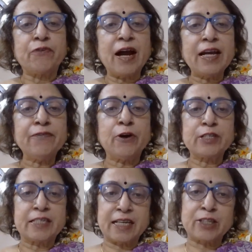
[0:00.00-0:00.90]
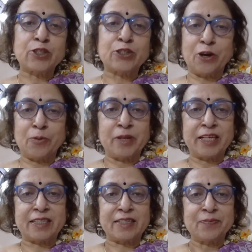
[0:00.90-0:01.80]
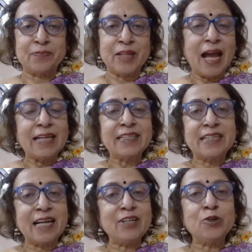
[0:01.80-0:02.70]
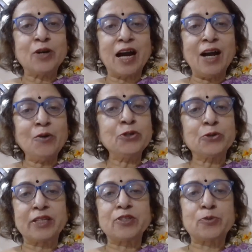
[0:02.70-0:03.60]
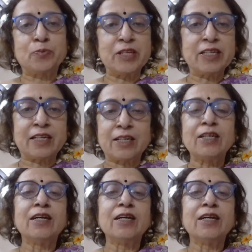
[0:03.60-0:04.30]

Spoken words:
5 or 6 topics and tell you how you can speak